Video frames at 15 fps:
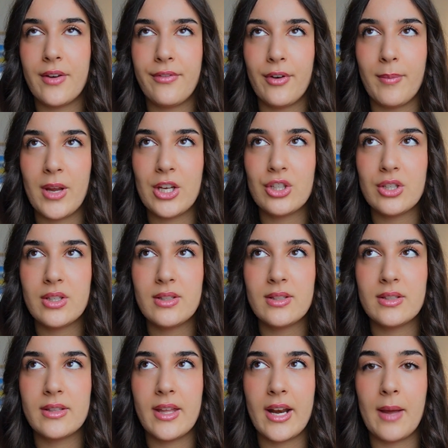
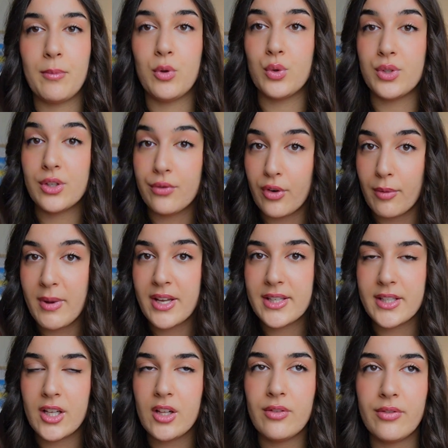affirmations that I'm using for
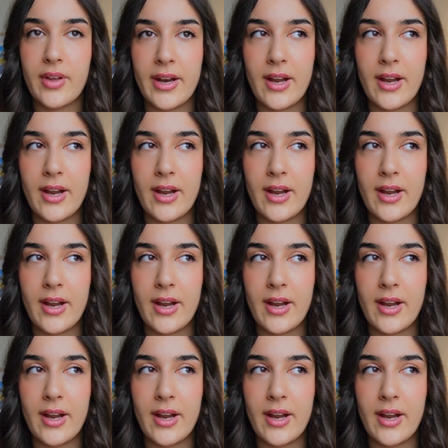myself,